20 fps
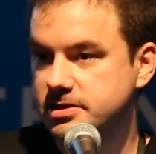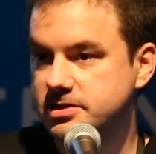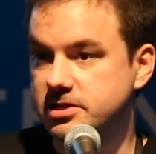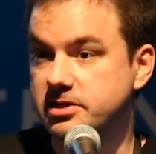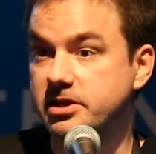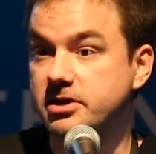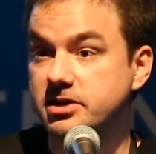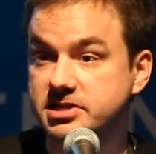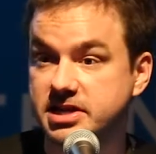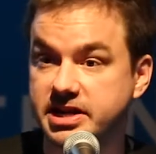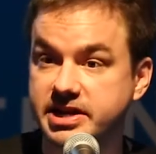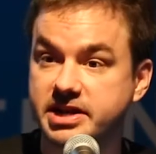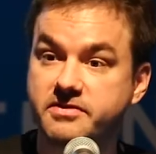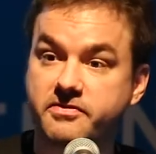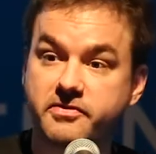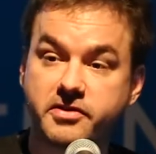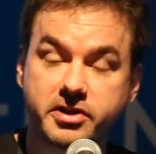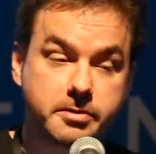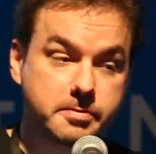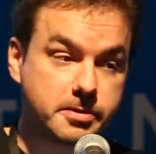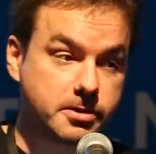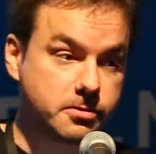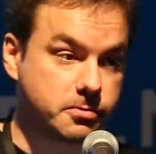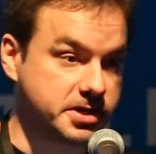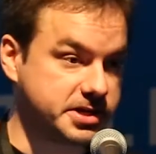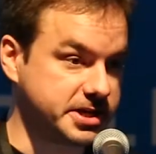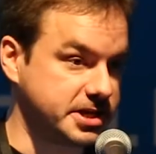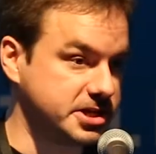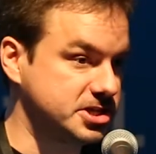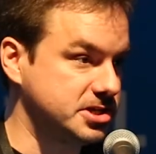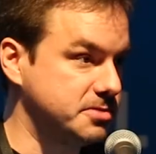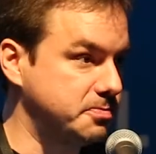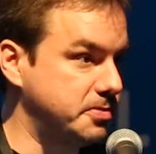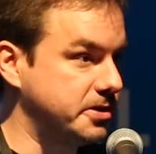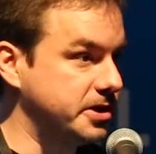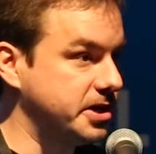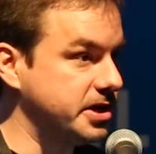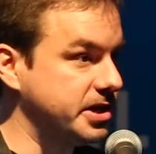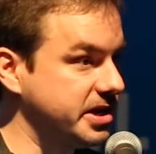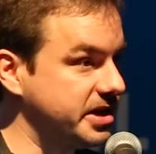So there is a configurable retention
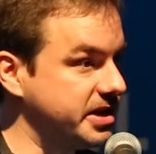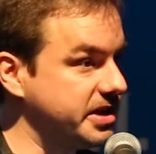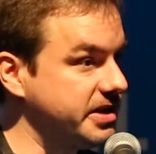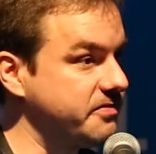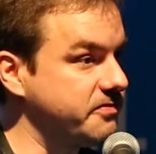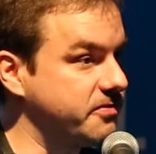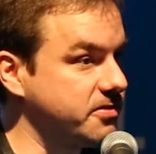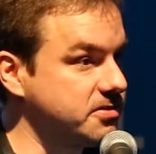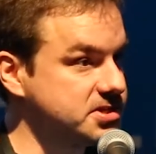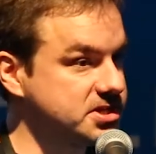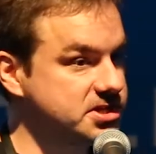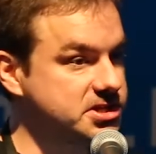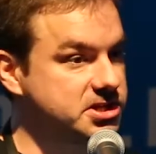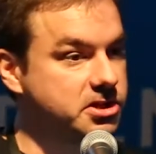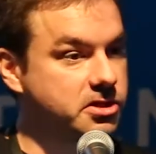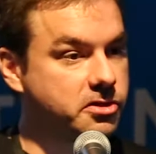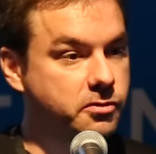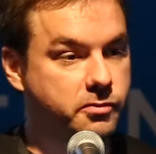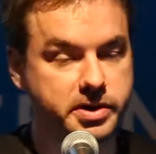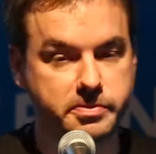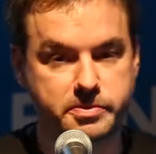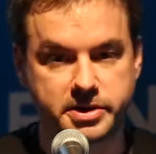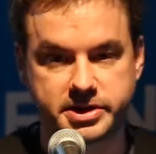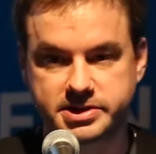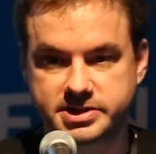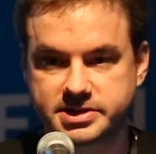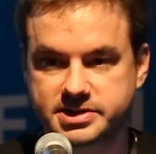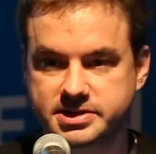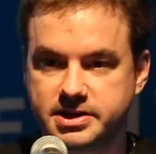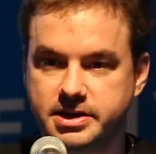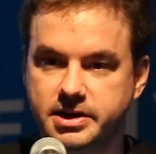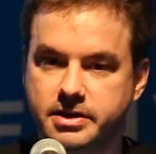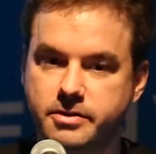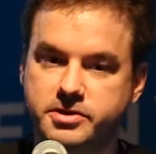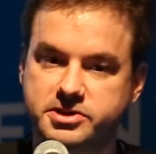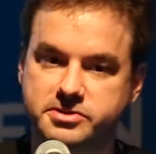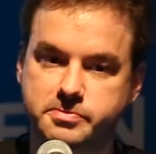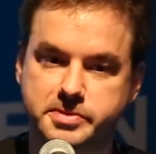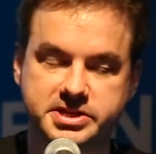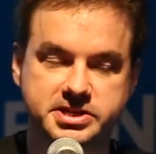period that defaults to 3 months,
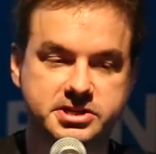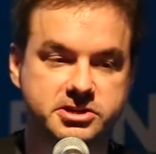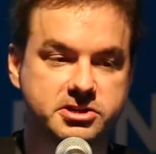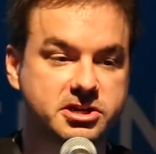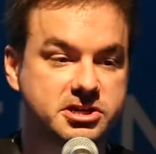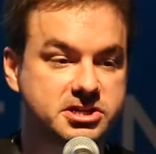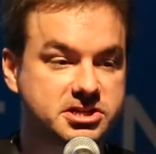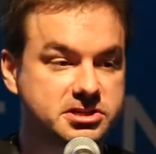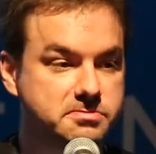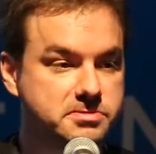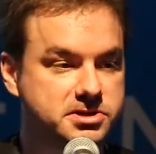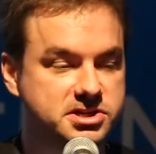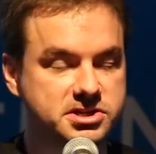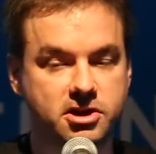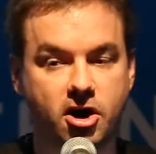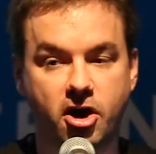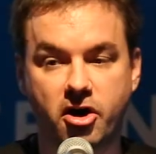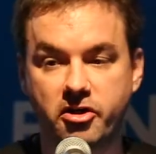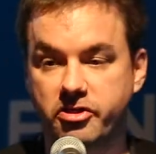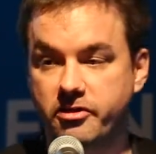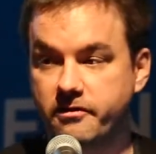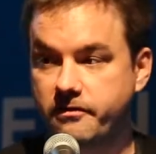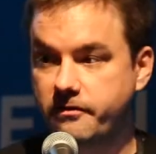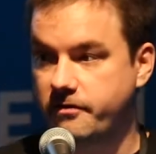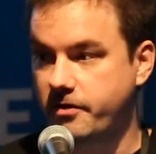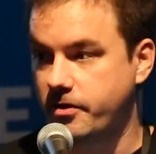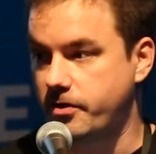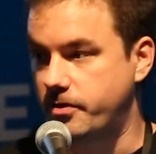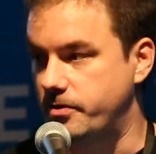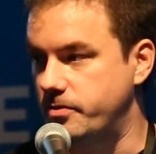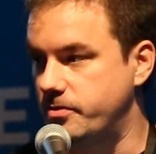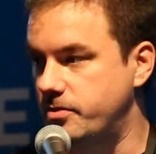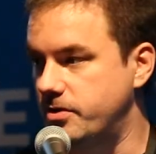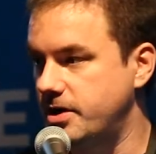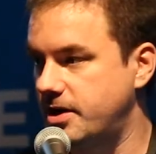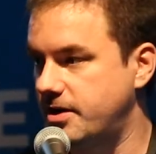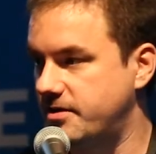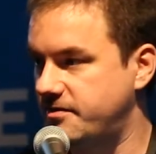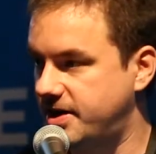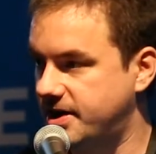which means your customers on the phone
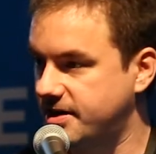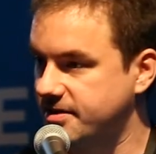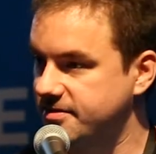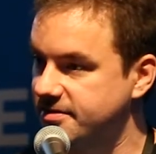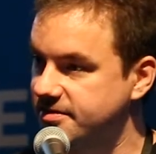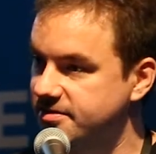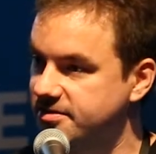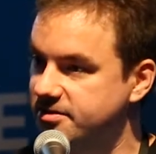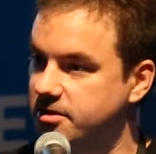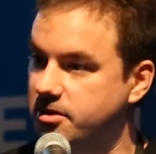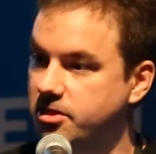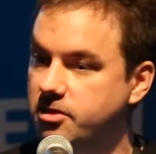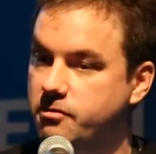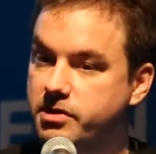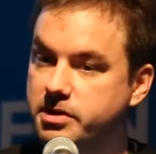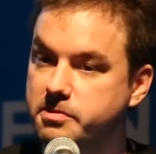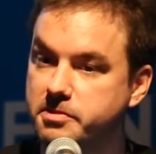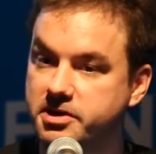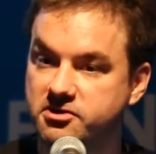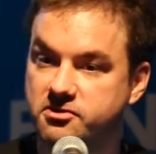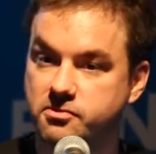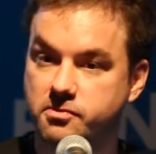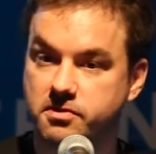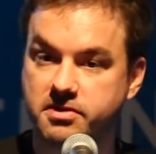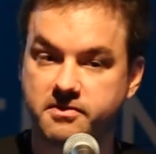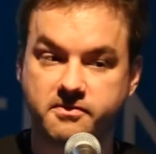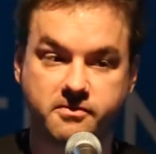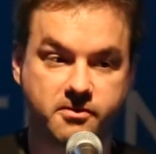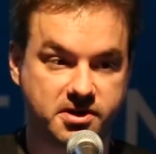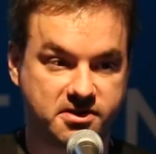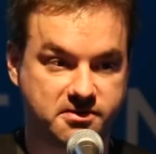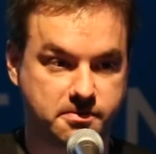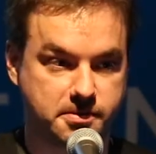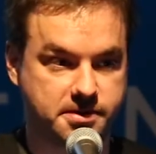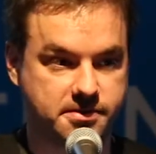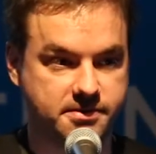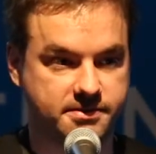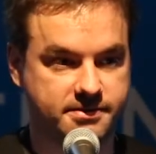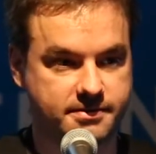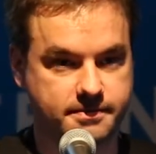have access to 3 months worth of
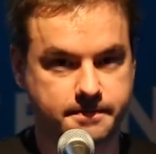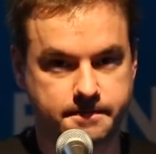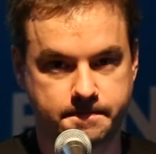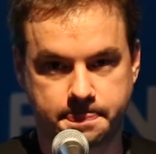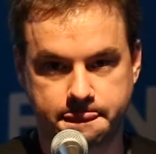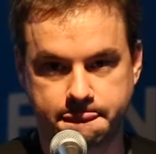voicemails.